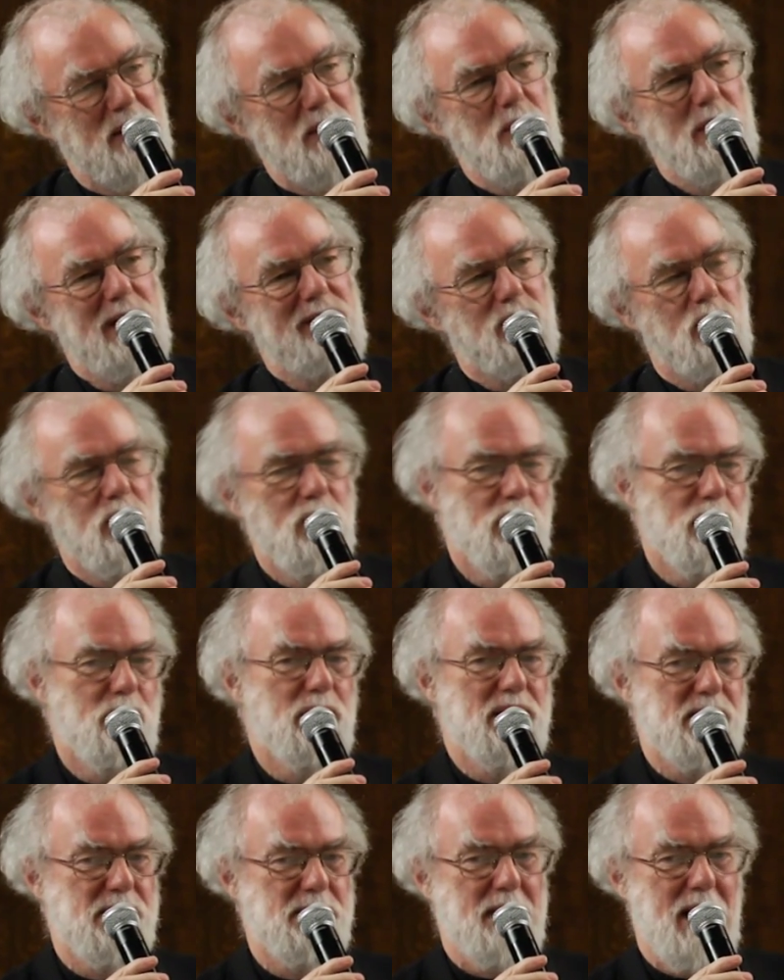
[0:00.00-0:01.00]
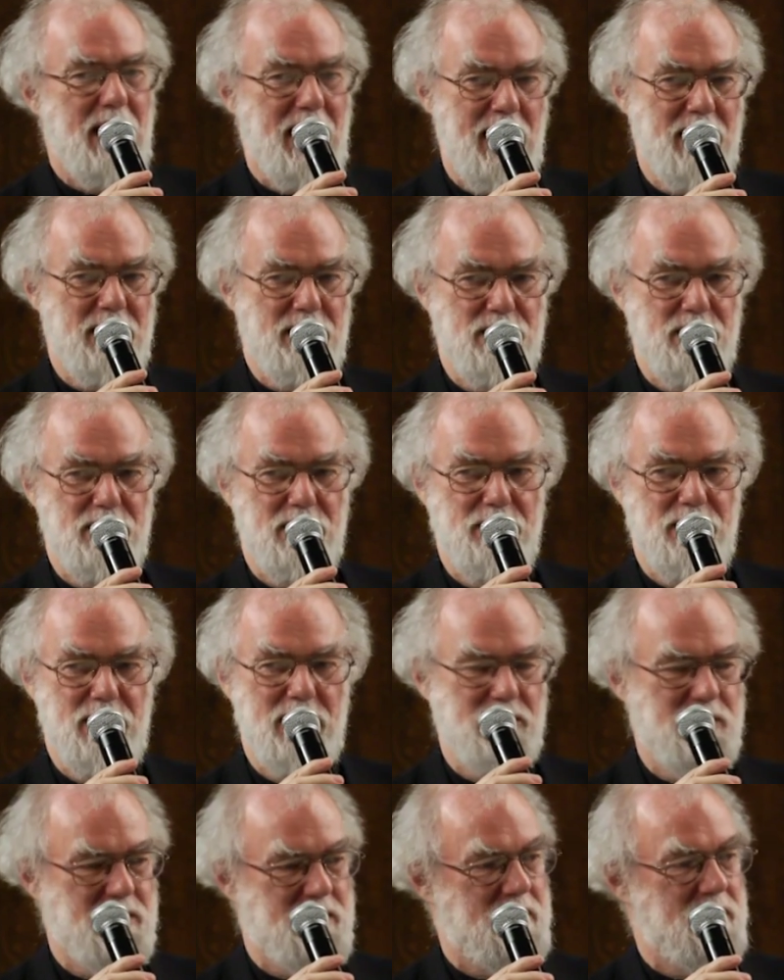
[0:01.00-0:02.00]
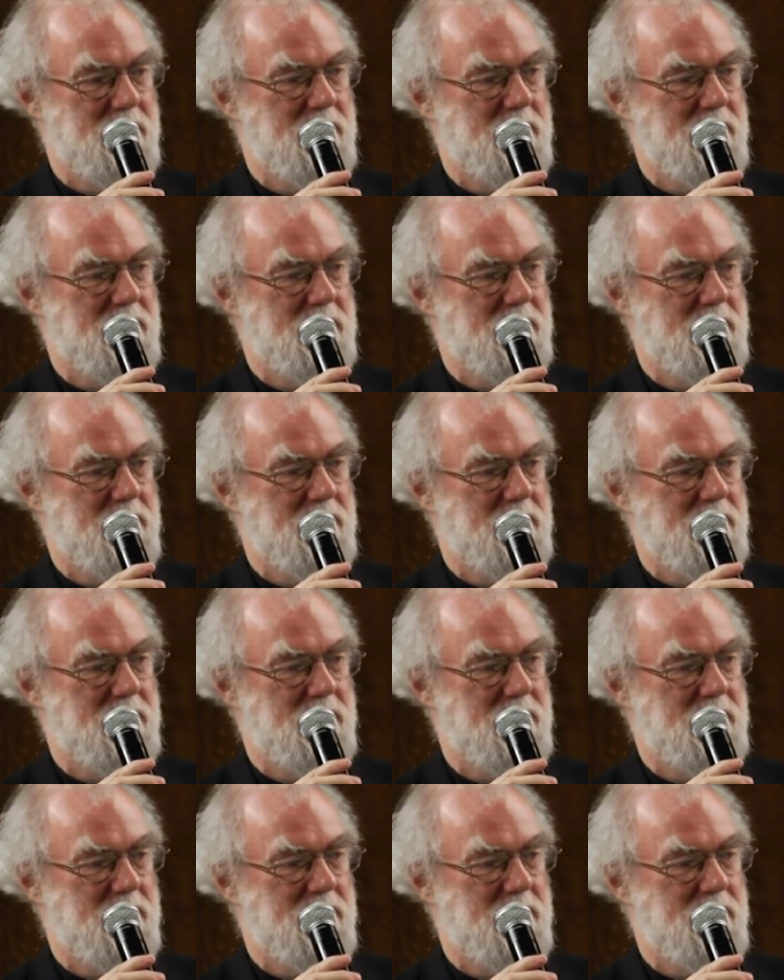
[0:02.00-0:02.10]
We've always had that